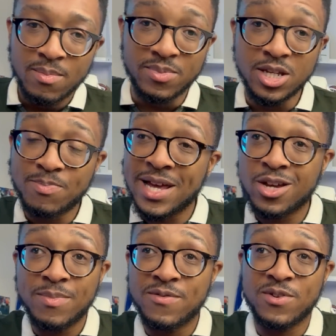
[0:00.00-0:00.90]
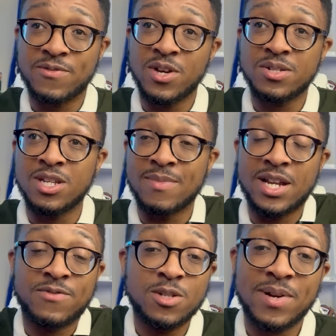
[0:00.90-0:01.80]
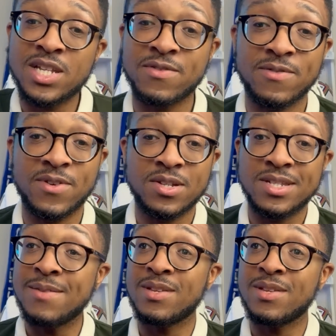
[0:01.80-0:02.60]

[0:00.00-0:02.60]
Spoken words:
This player could be for the first team, and if this player's for the first team,